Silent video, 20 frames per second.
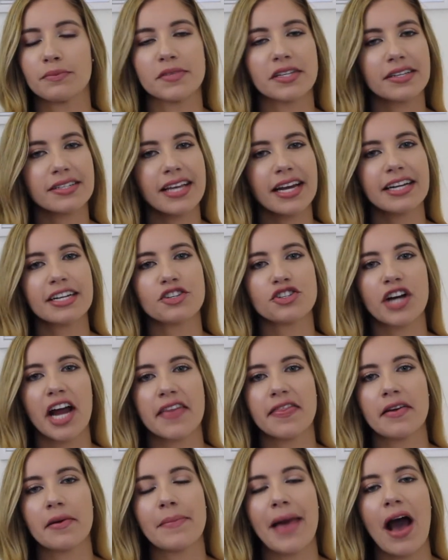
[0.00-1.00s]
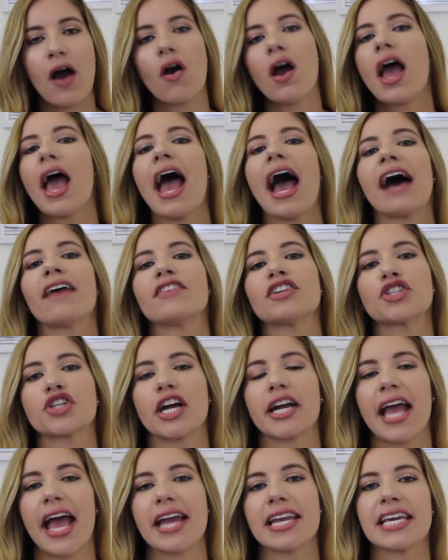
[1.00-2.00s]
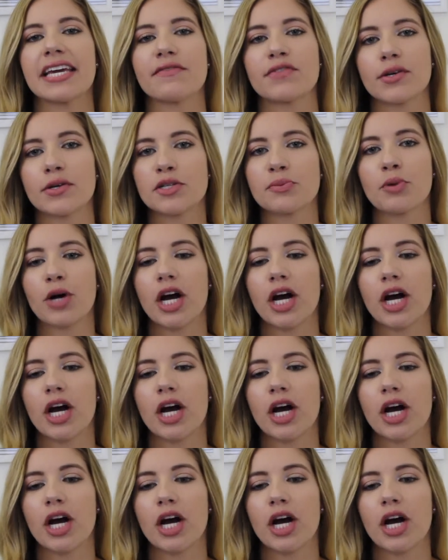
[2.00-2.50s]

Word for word: I'm excited to try them out. Haven't tried any of those